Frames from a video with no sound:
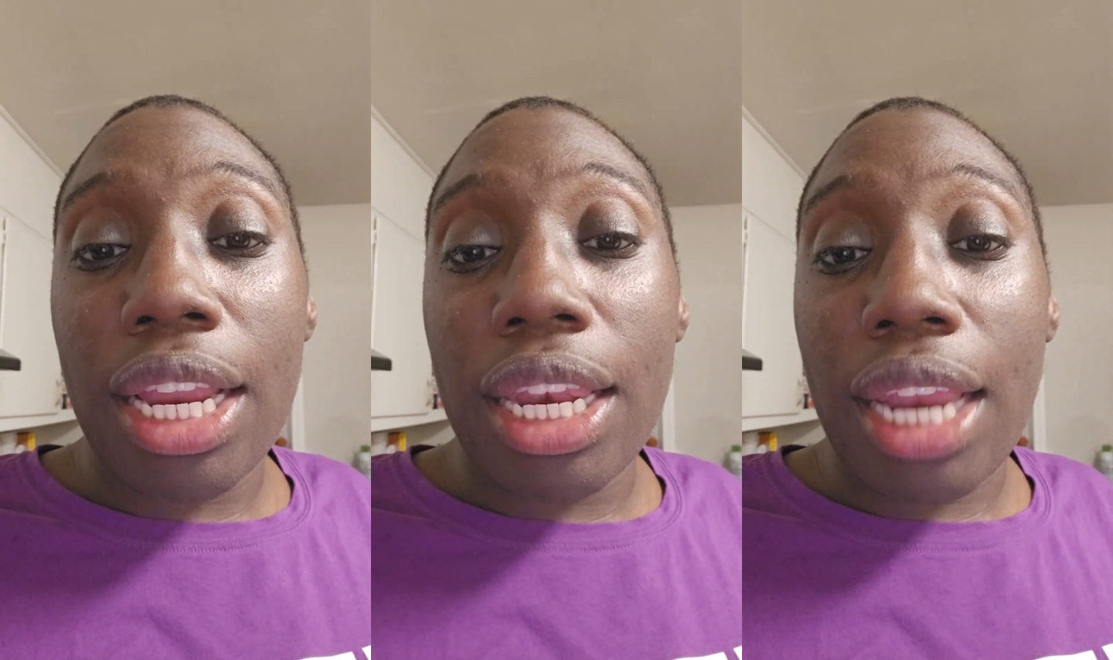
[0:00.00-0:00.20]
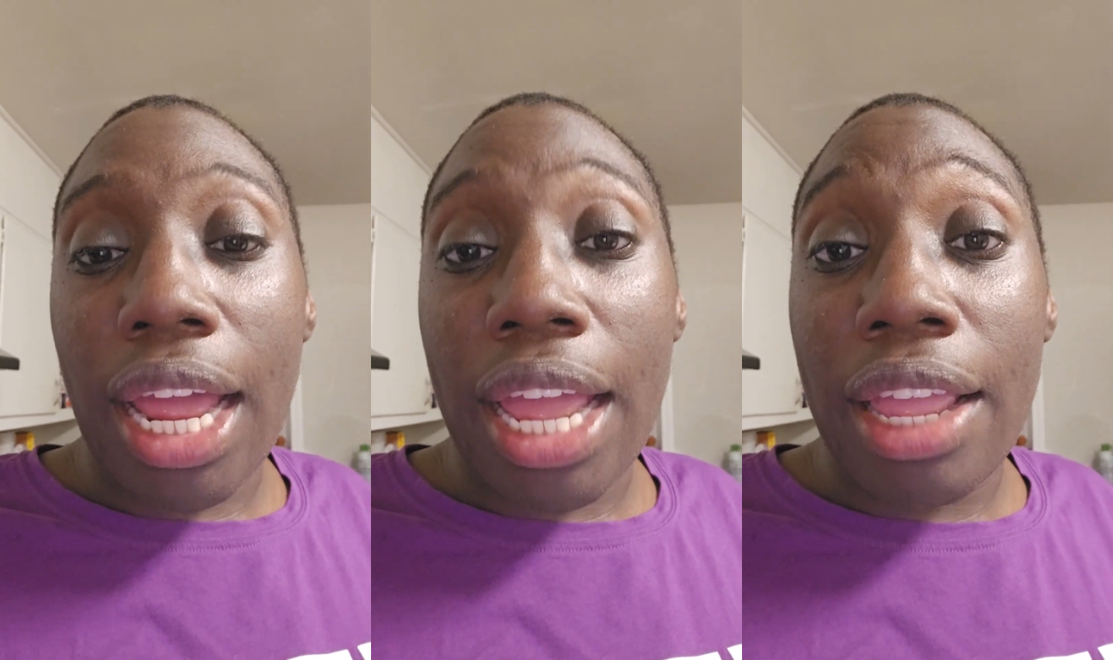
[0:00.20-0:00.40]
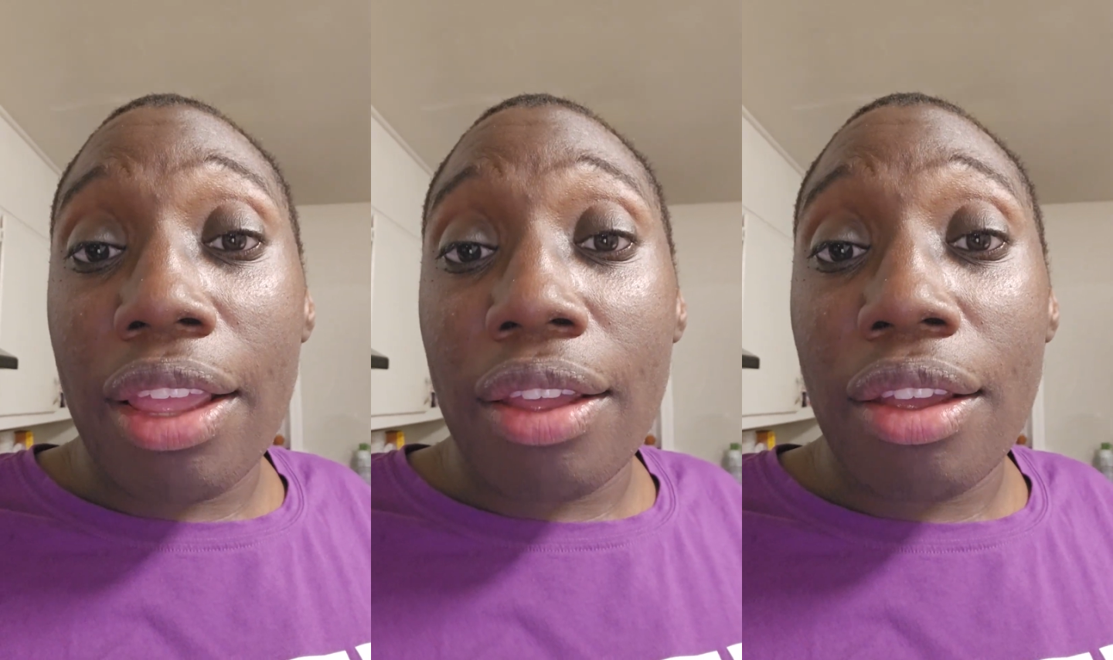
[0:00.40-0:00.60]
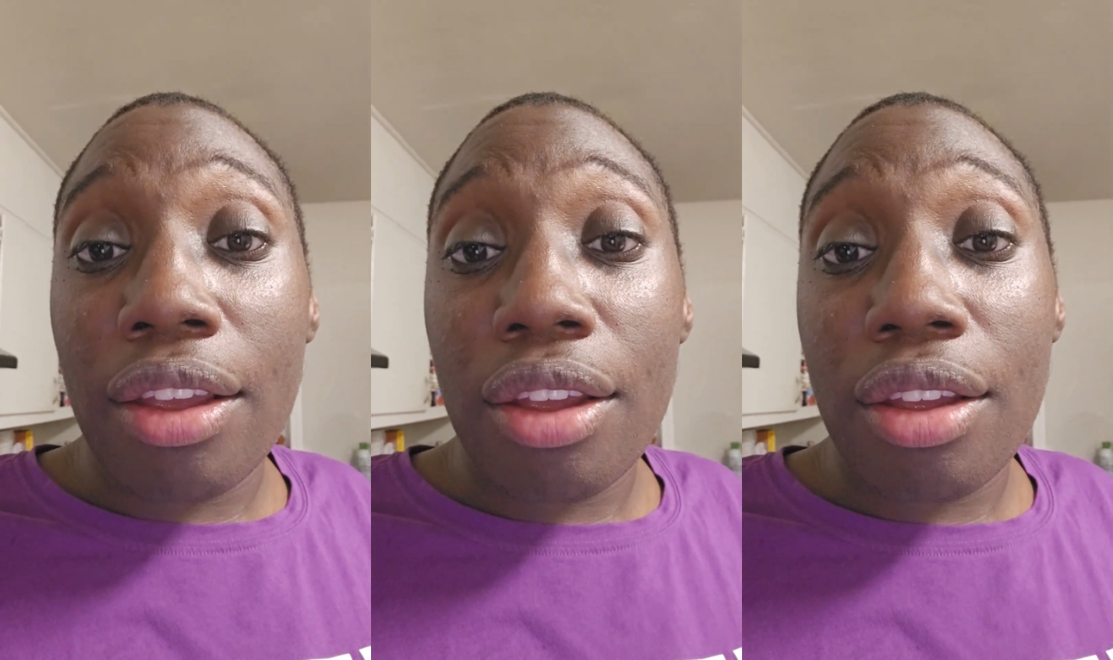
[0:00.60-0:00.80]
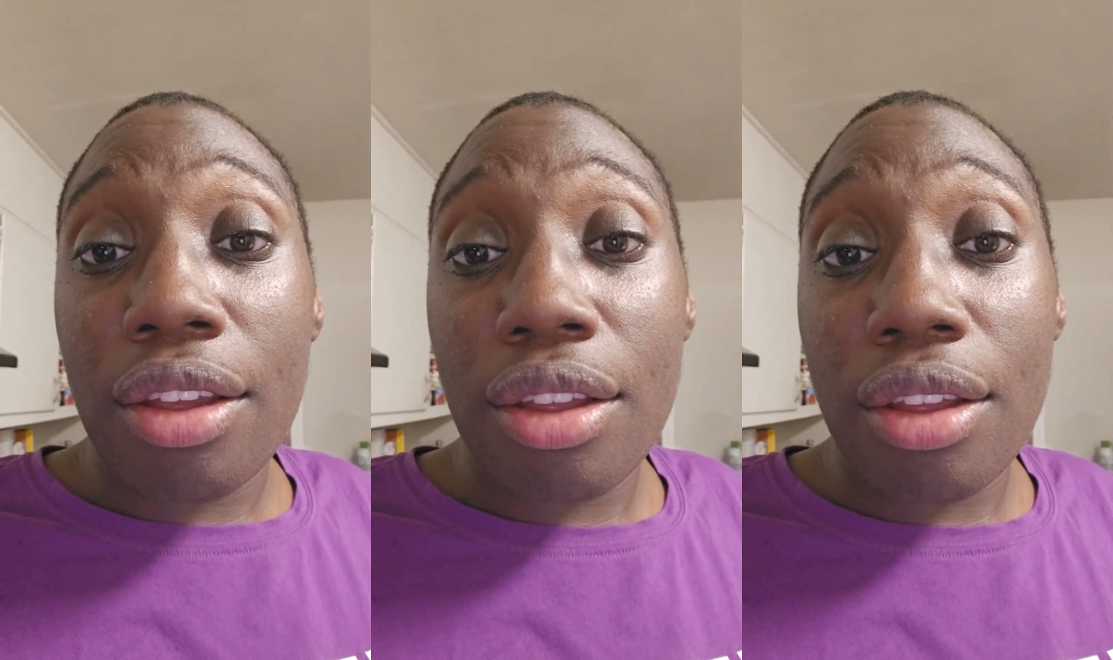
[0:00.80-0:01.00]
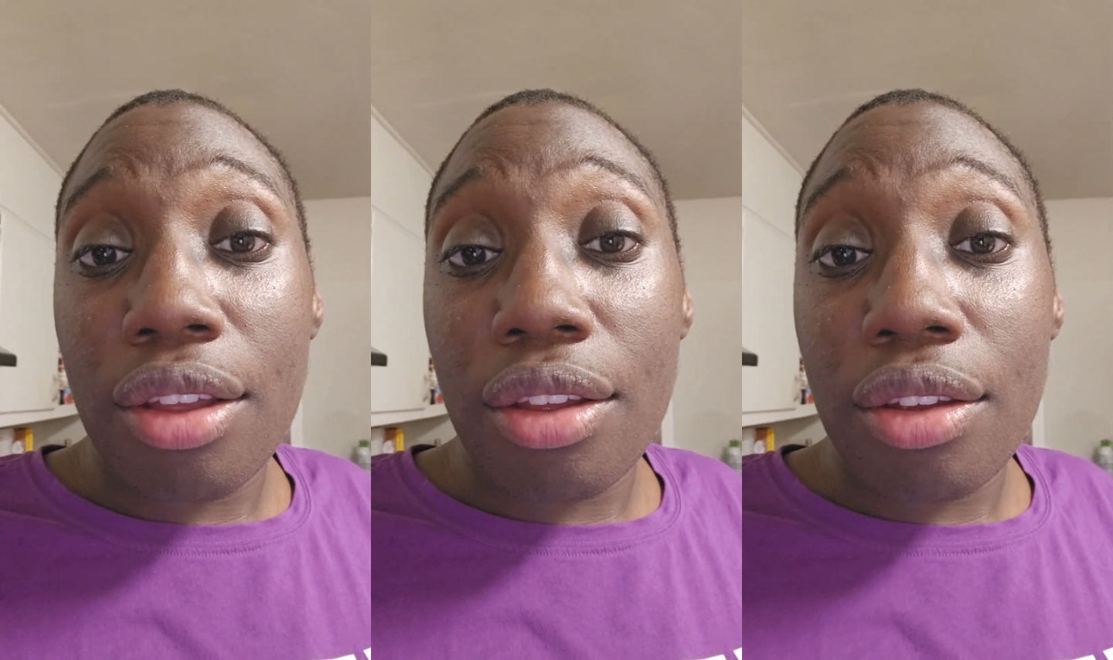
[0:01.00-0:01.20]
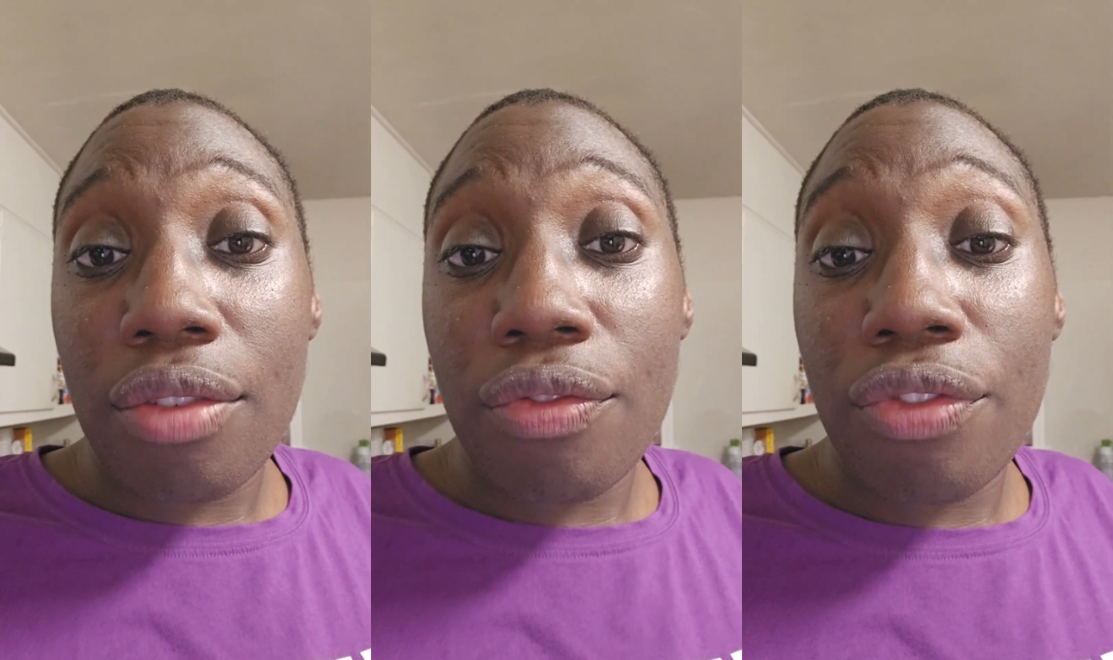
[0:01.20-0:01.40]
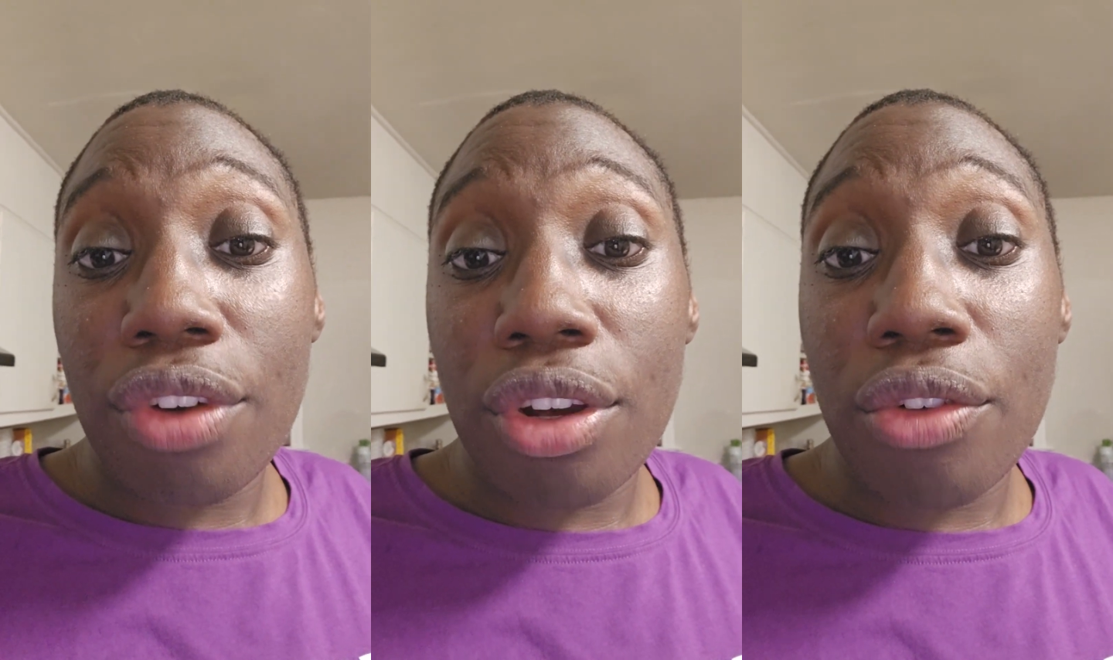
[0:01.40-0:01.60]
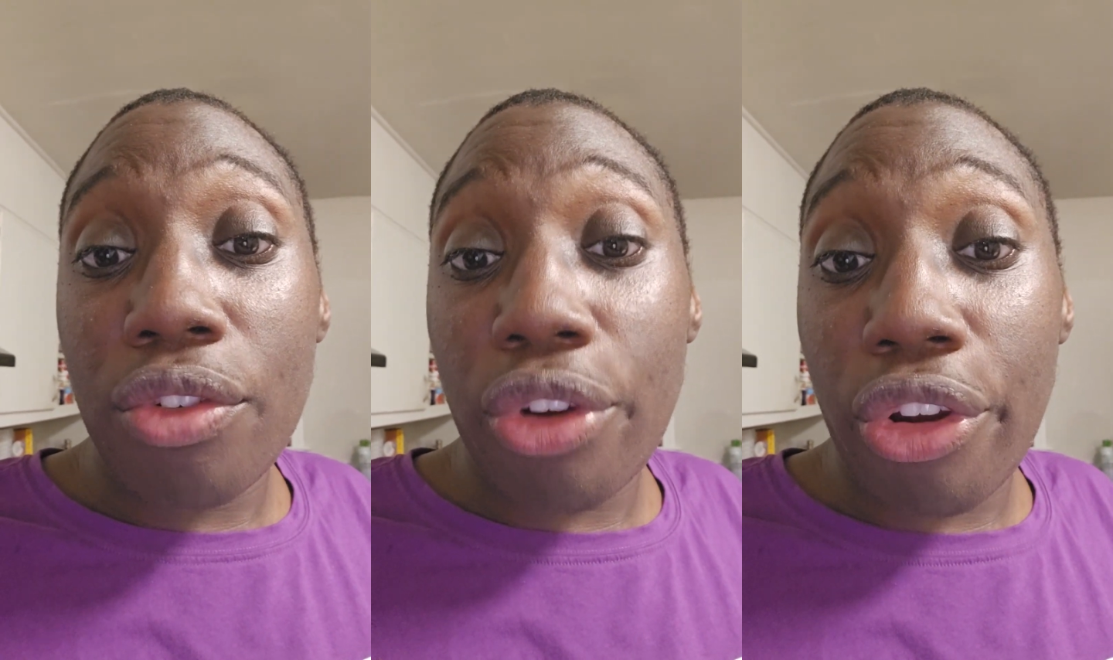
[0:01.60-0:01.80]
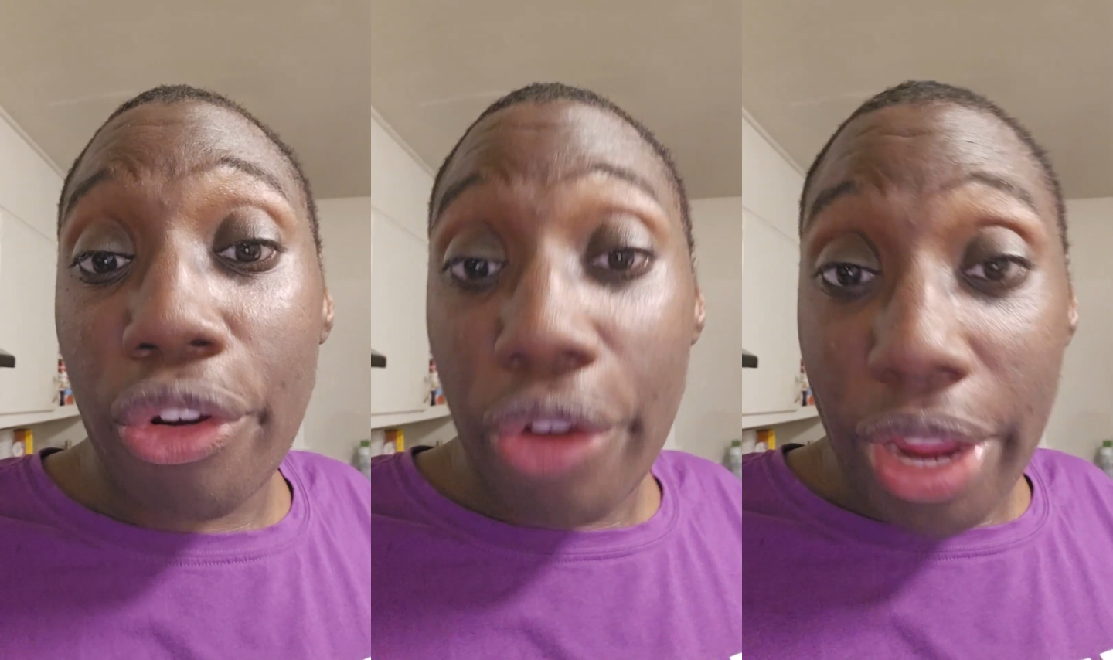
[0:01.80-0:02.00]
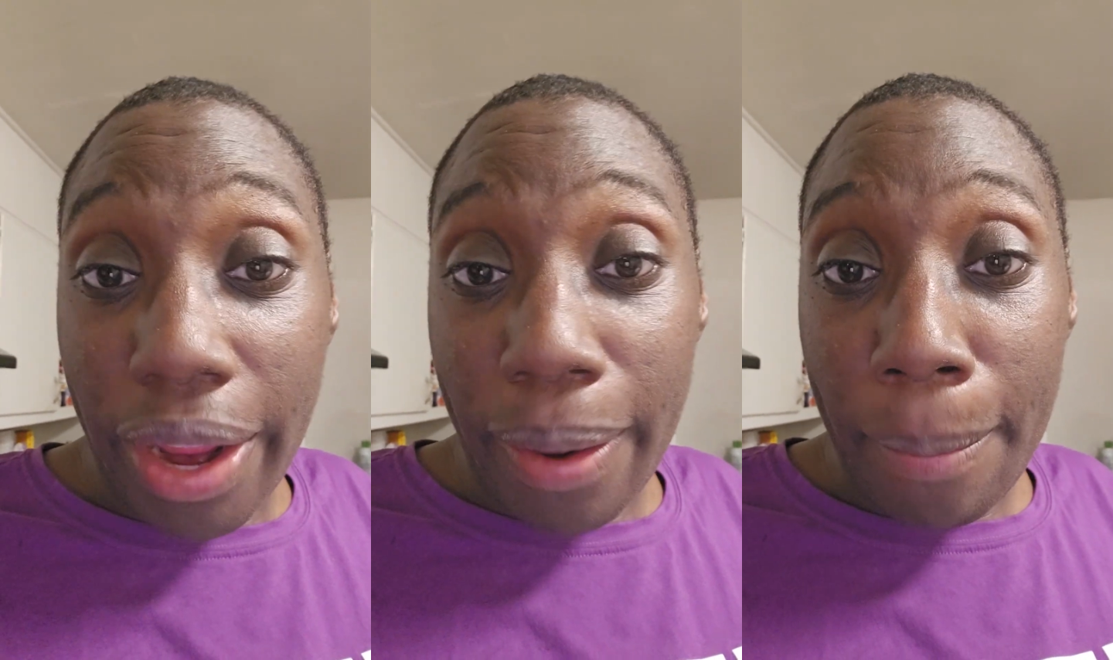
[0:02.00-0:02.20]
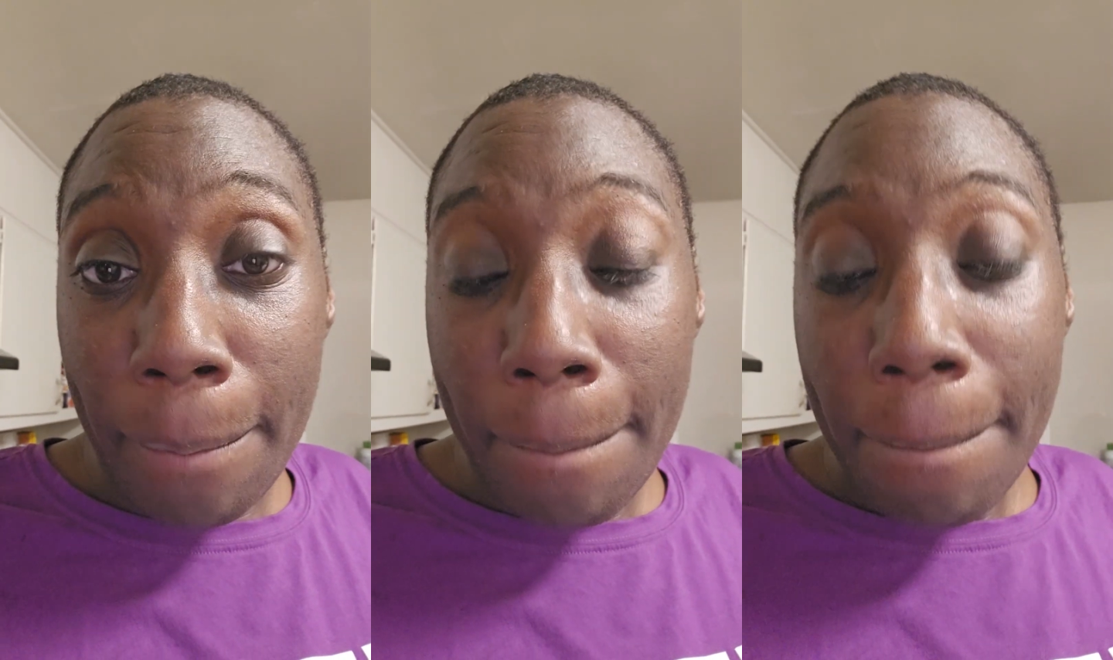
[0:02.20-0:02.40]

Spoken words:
life for regret.